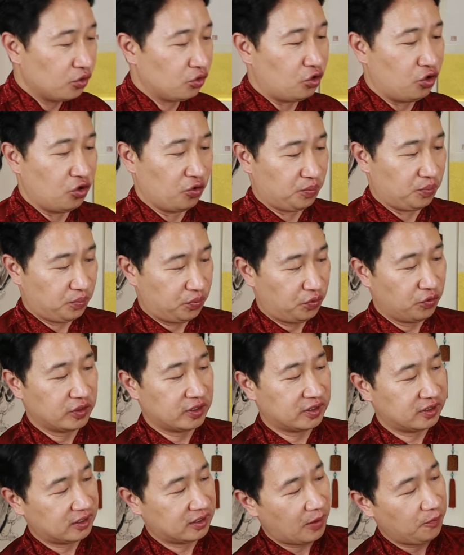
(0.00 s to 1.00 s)
to put
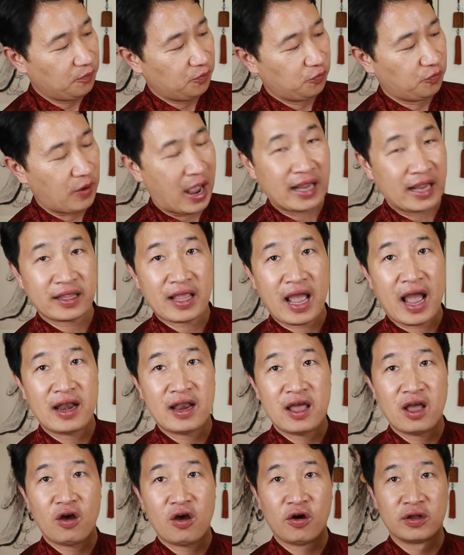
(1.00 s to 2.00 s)
some red
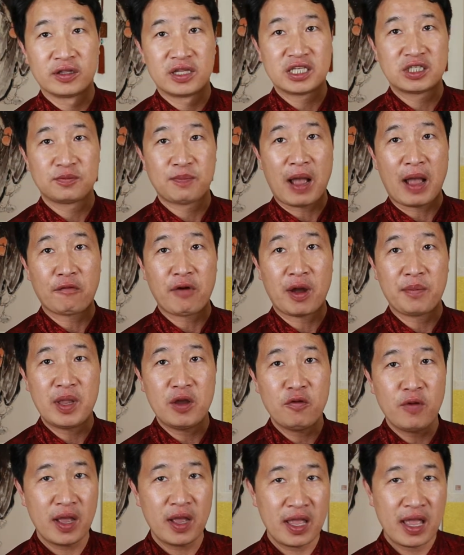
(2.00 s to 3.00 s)
color on this Bagua
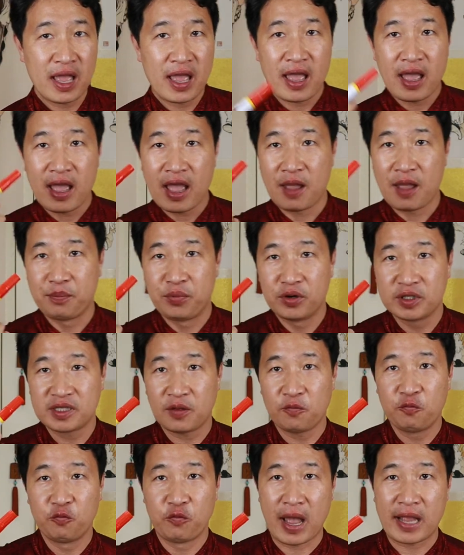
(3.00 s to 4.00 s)
mirror and put
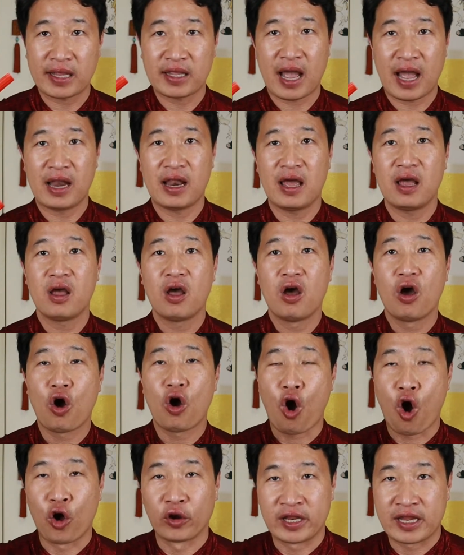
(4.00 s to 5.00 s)
some red color
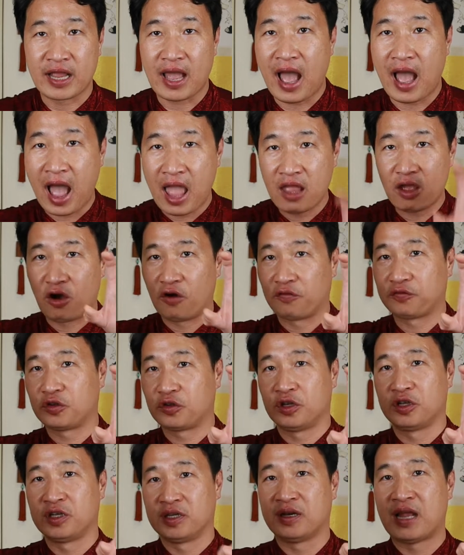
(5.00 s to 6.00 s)
on the eye of
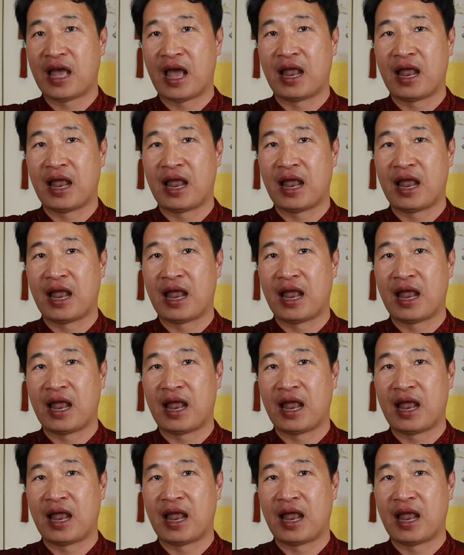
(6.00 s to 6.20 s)
the